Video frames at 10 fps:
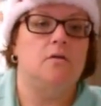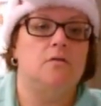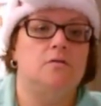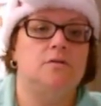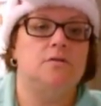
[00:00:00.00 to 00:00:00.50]

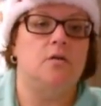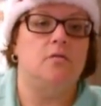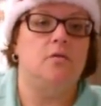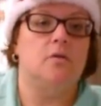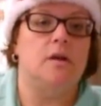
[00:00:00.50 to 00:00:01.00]
So
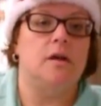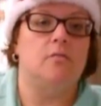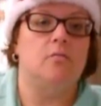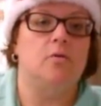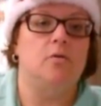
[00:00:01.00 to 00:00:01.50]
you're going to have a
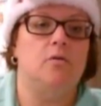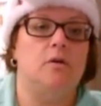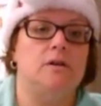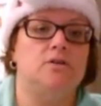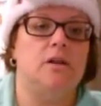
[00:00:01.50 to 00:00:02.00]
ruler at
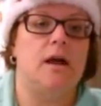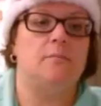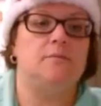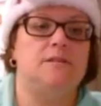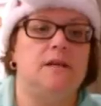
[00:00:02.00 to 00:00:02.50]
each lab
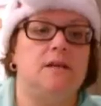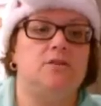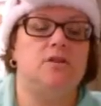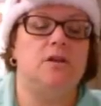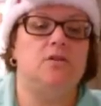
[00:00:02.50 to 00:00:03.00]

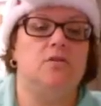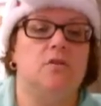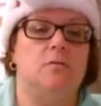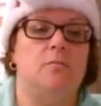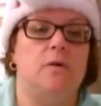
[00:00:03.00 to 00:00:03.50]
station, and you're going
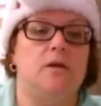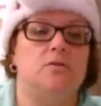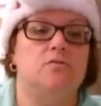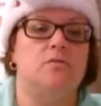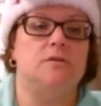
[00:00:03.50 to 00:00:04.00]
to
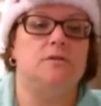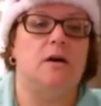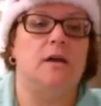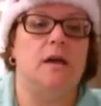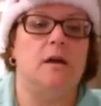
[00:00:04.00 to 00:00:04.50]
measure the
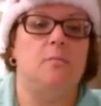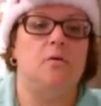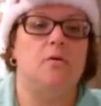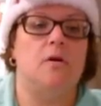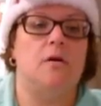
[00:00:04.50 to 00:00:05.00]

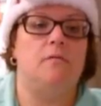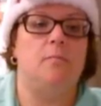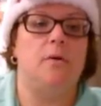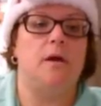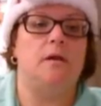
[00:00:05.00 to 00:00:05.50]
diameter of the
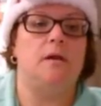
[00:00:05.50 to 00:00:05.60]
penny.